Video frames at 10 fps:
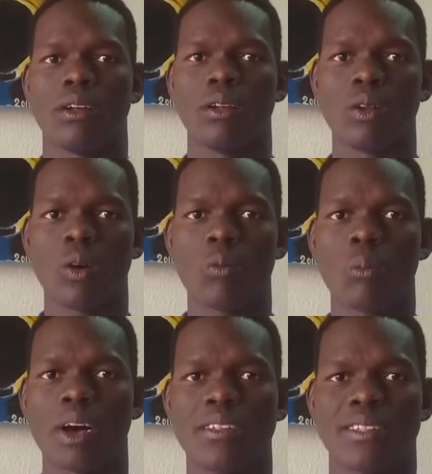know
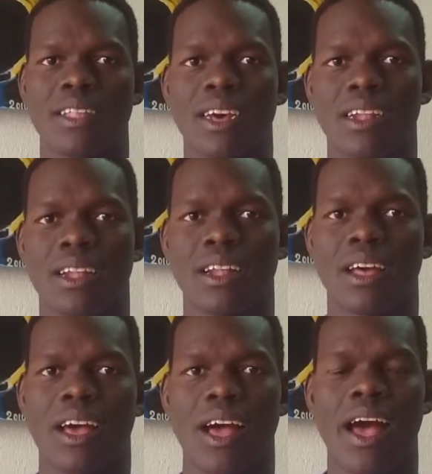much than
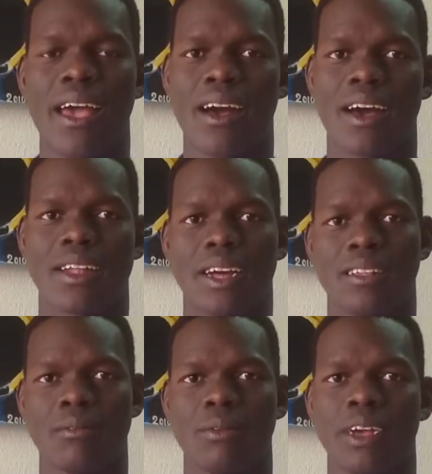I had
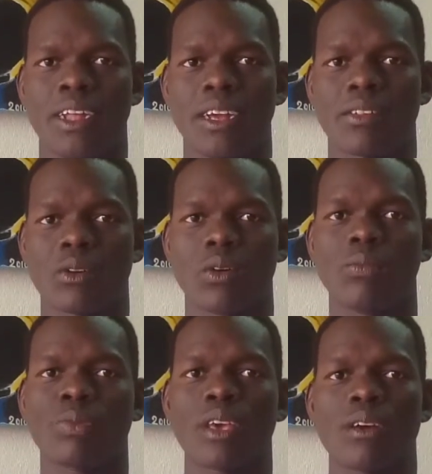at the beginning. So
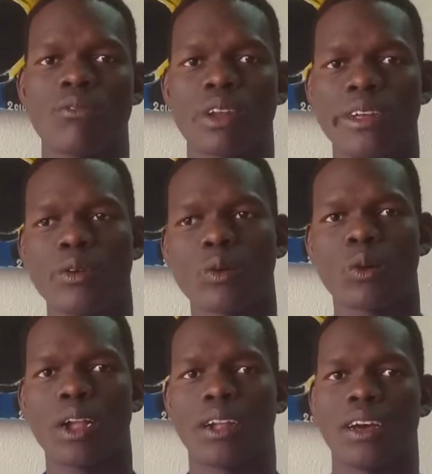Bridge to
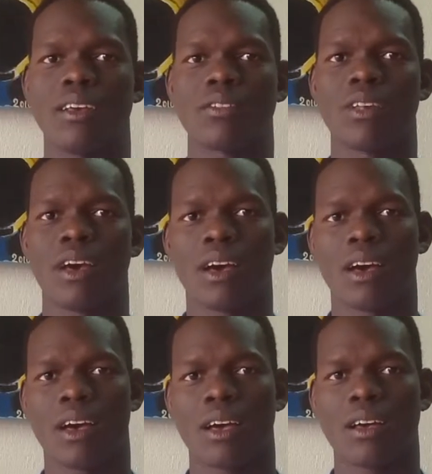Rwanda is a,
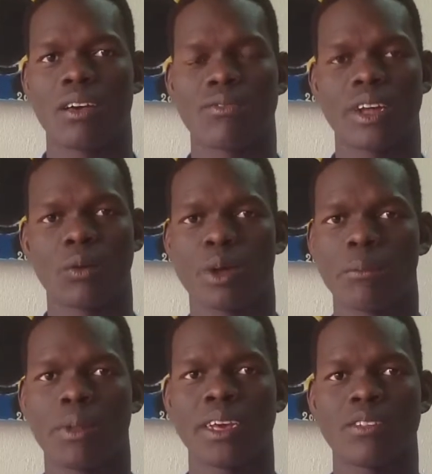uh, a very
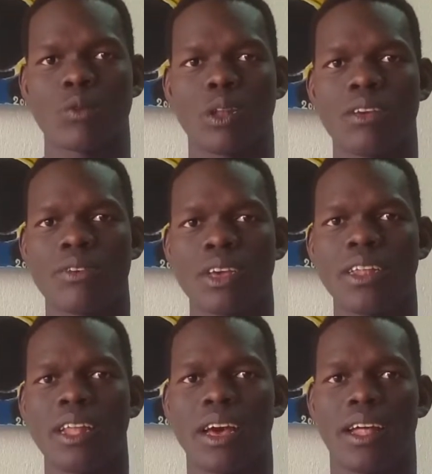great place to live
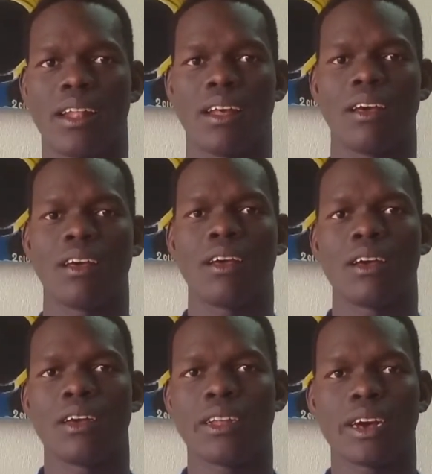in, and
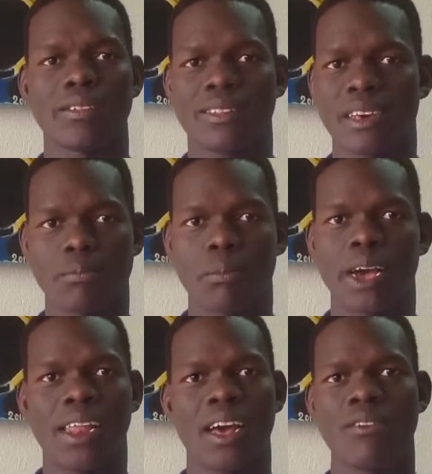it has shaped
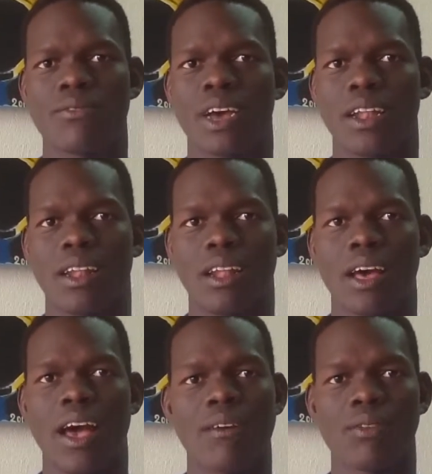my life, and
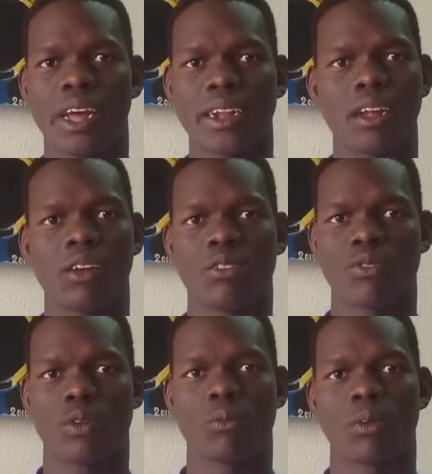I have learned a lot
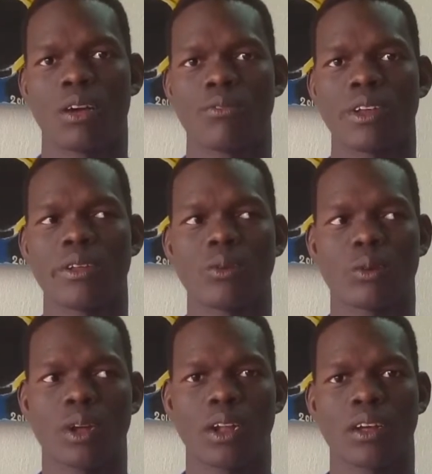from Bridge to
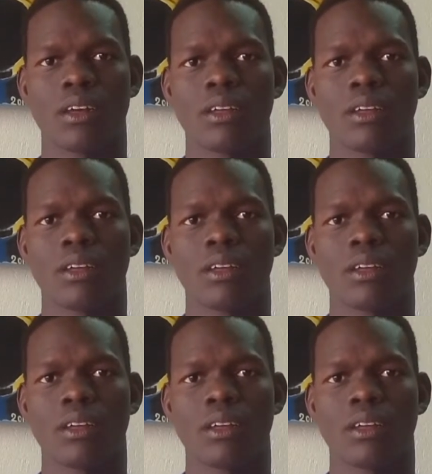Rwanda.